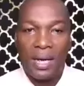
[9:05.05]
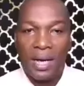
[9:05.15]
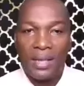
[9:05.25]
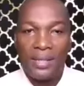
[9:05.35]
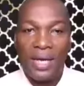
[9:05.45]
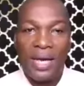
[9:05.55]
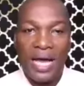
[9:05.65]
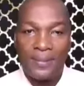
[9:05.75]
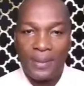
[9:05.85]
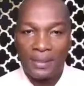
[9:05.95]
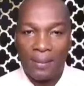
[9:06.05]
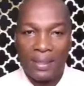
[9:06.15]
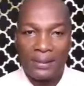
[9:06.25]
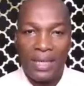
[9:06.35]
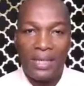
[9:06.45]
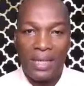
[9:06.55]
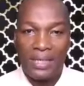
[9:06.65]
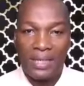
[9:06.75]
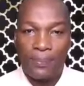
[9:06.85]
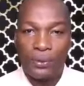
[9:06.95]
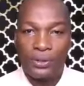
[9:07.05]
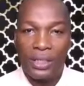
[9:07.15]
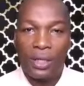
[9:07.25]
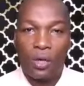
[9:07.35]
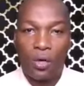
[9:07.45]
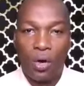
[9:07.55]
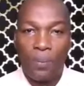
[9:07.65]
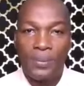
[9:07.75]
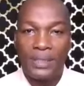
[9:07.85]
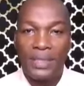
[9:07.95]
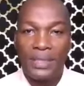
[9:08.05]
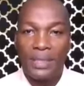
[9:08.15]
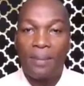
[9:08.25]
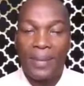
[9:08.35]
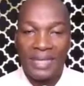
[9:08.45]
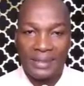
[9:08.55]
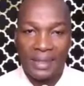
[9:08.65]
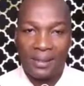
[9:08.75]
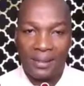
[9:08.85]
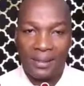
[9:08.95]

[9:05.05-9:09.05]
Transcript: And then aspect number 10 is supporting competency mastery.